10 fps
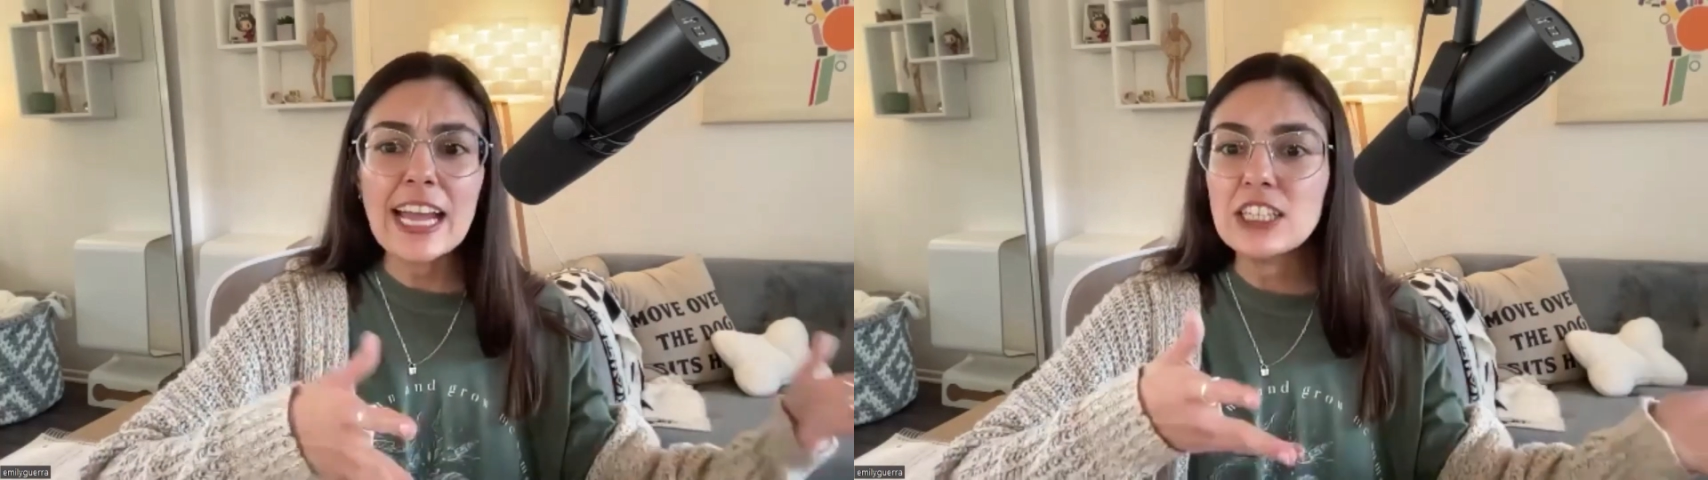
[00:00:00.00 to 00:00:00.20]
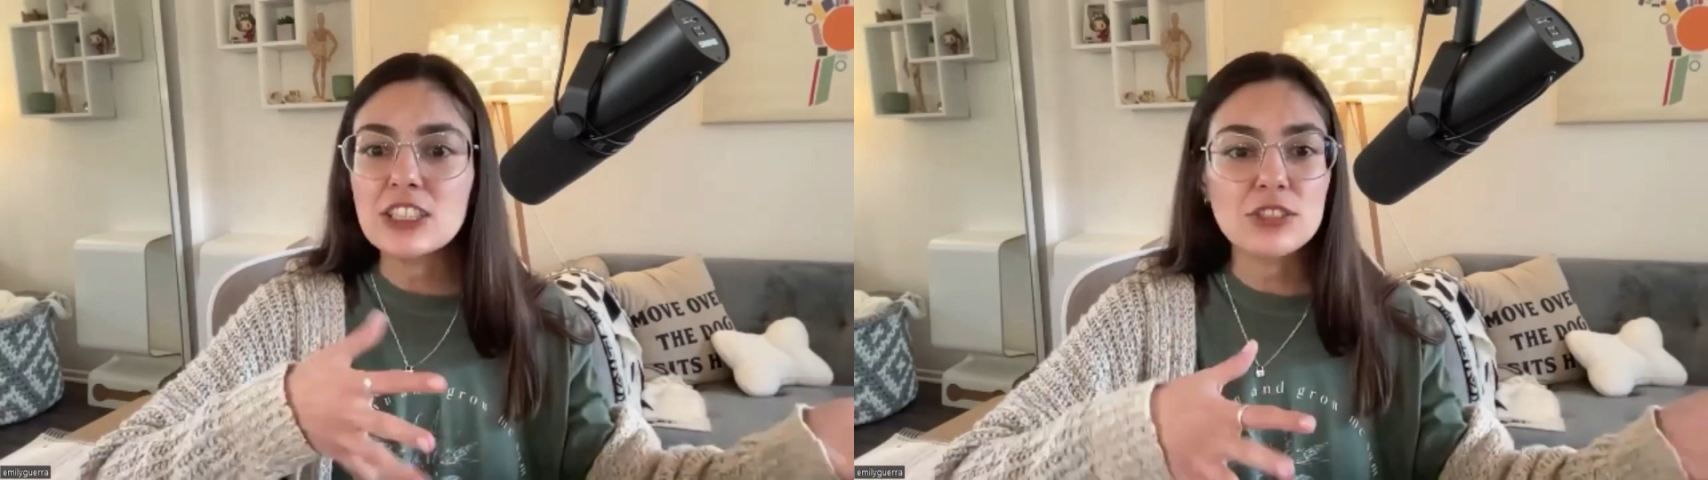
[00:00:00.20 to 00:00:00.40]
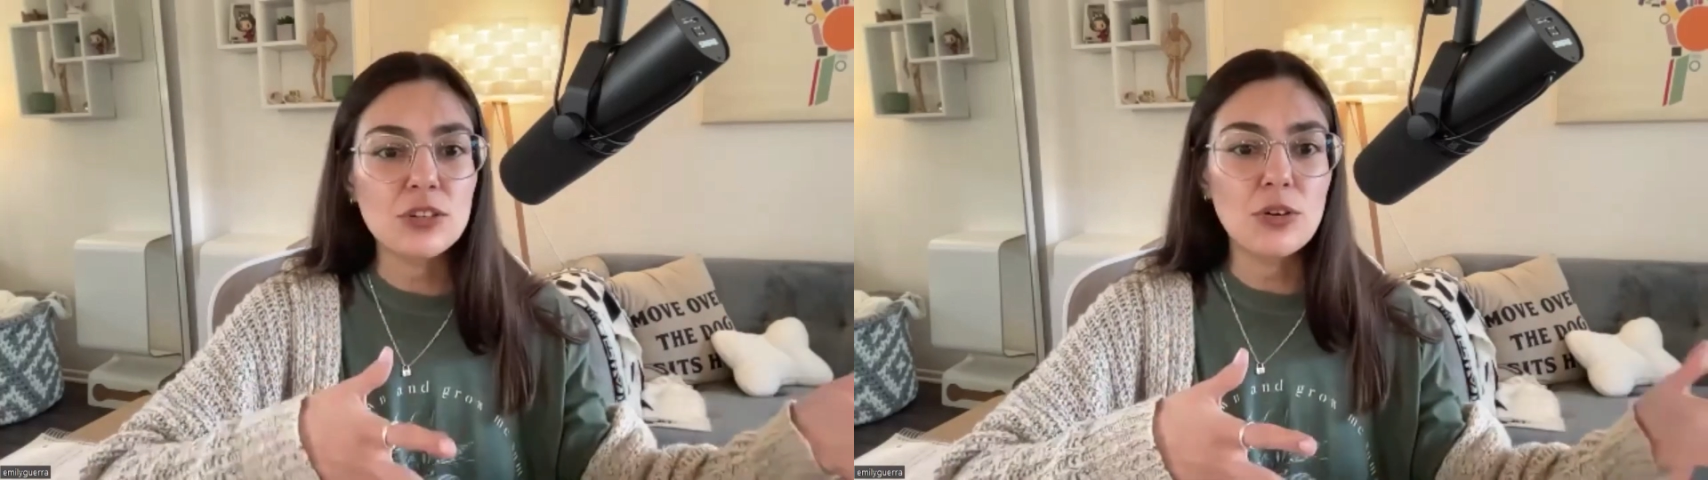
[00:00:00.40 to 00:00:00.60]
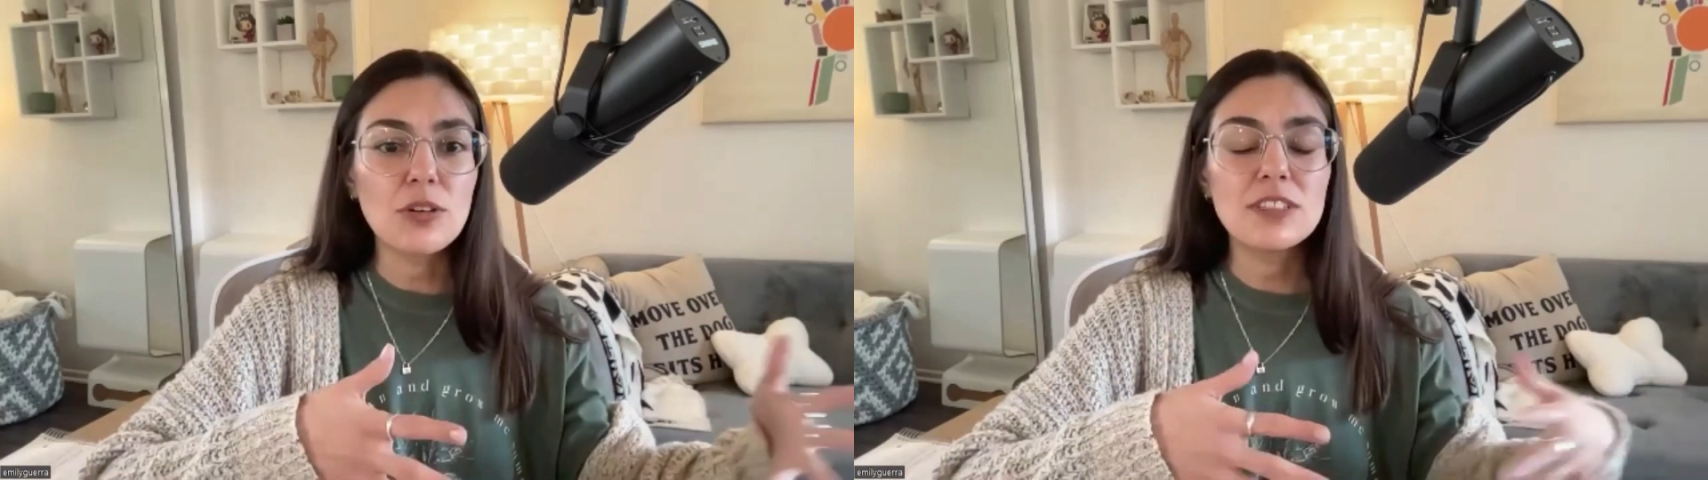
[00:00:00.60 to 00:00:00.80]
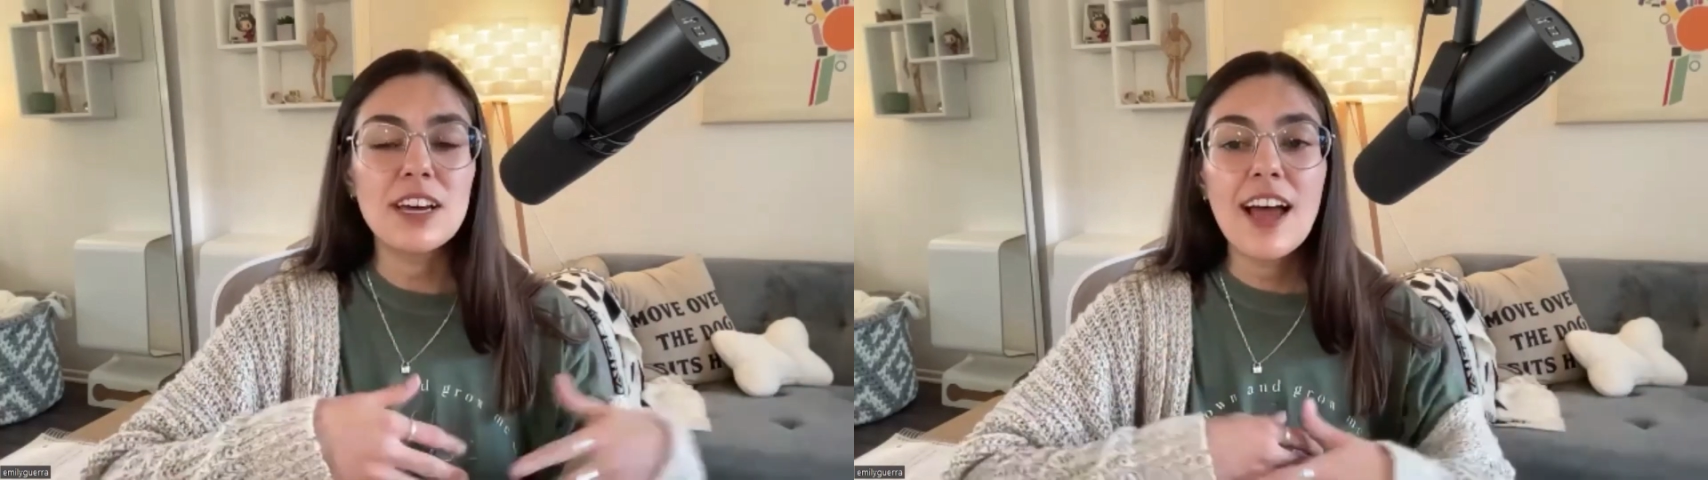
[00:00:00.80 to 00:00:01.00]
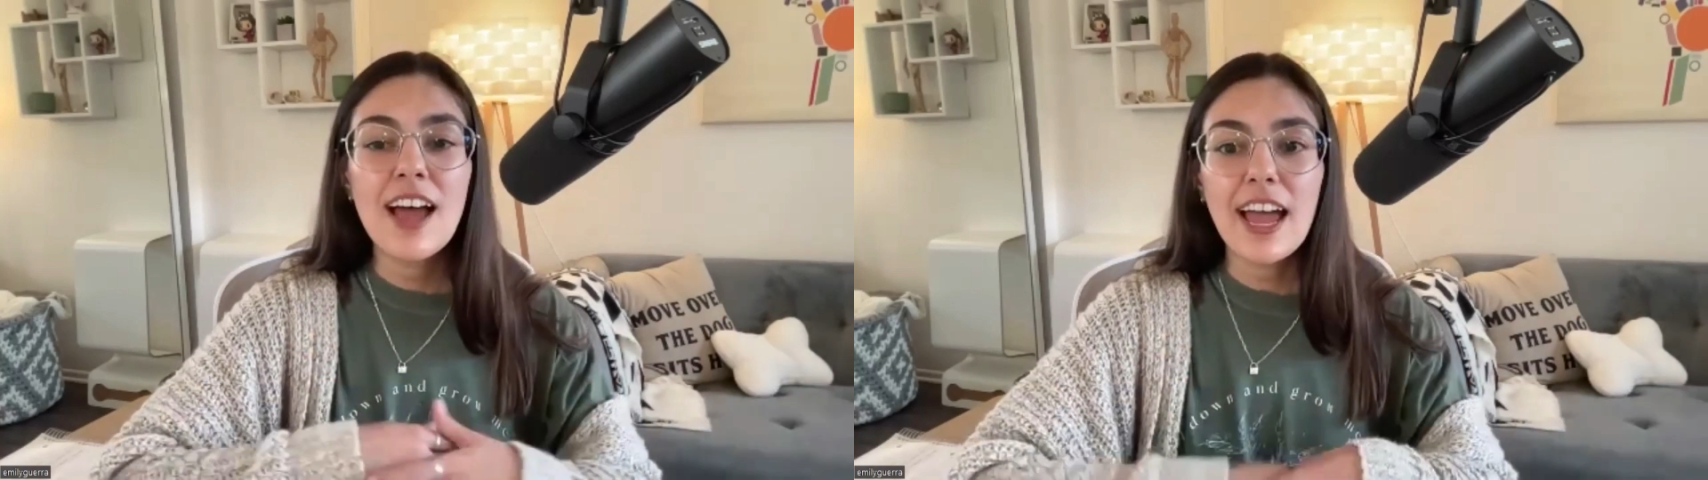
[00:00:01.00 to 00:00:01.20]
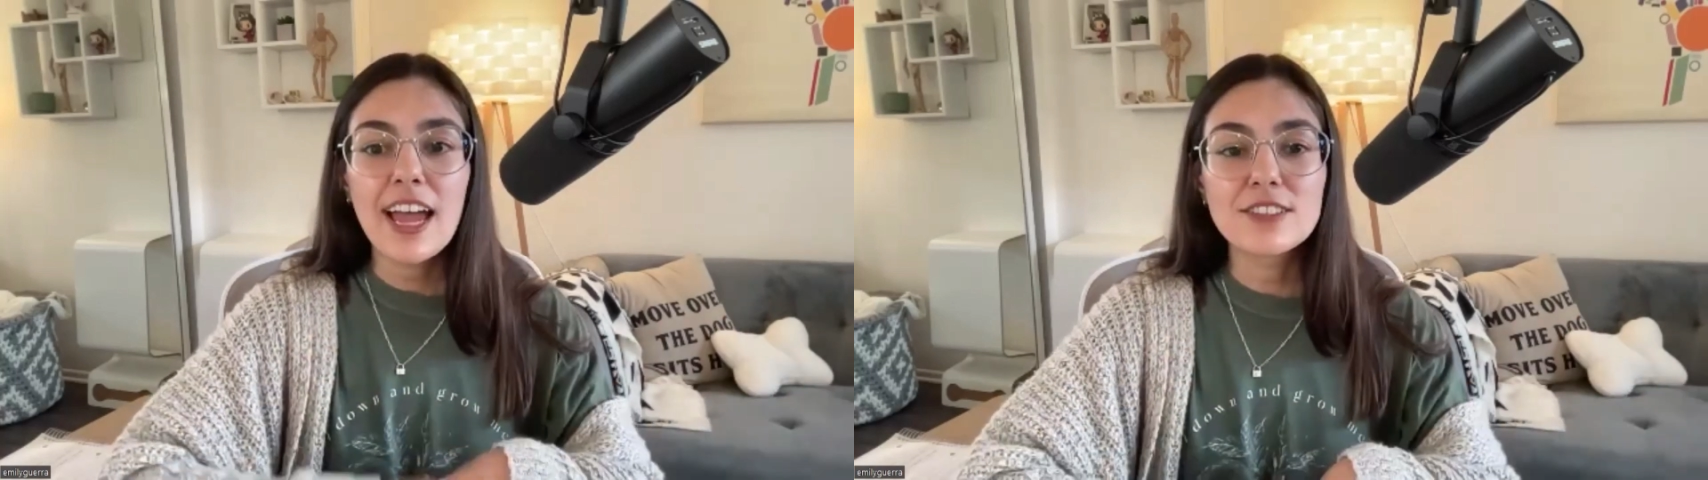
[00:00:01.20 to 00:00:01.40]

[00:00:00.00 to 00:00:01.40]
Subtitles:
years old. And